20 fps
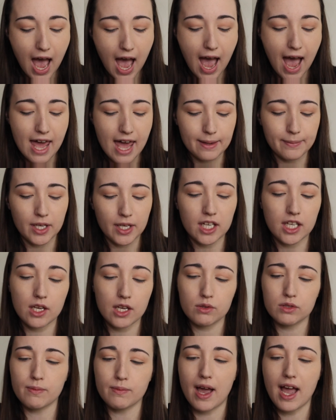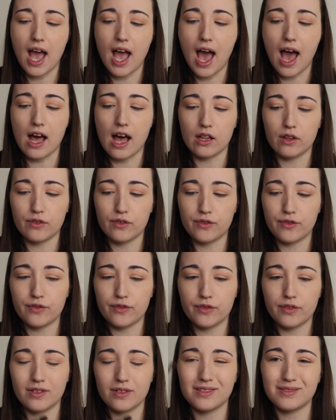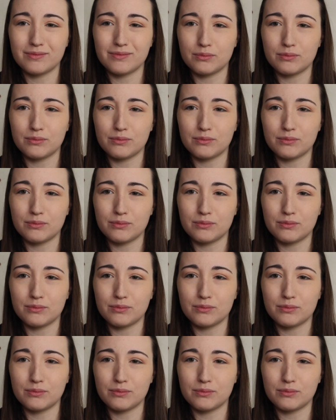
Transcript: And I'm going to use my e.l.f.